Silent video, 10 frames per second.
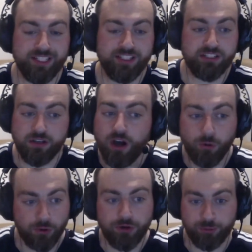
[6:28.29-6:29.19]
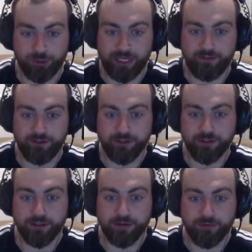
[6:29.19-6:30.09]
It's just holding on to the
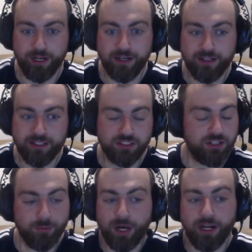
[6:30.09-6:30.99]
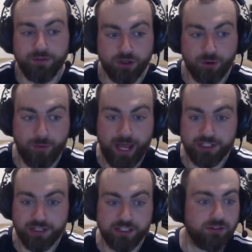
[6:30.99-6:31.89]
Bledisloe, right? So you don't mind if you drop a
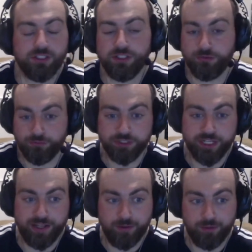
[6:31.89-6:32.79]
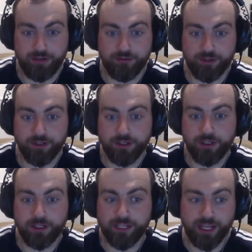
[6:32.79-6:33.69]
match as long as you retain the Bledisloe,
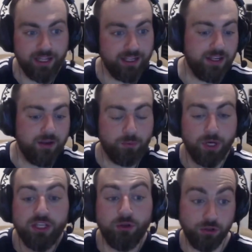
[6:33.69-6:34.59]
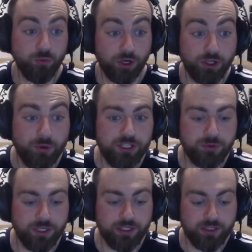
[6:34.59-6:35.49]
okay? But you want to go into
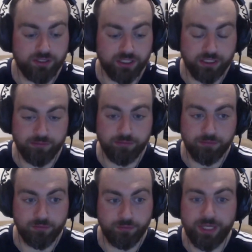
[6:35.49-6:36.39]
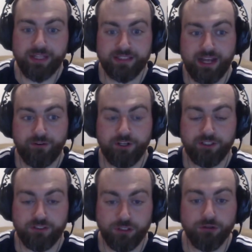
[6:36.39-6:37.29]
it to beat the South
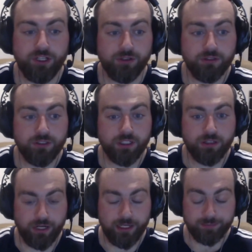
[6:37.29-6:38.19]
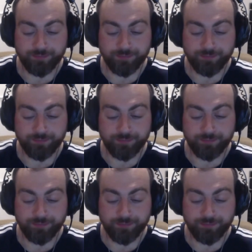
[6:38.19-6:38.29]
Africans 2-0, right?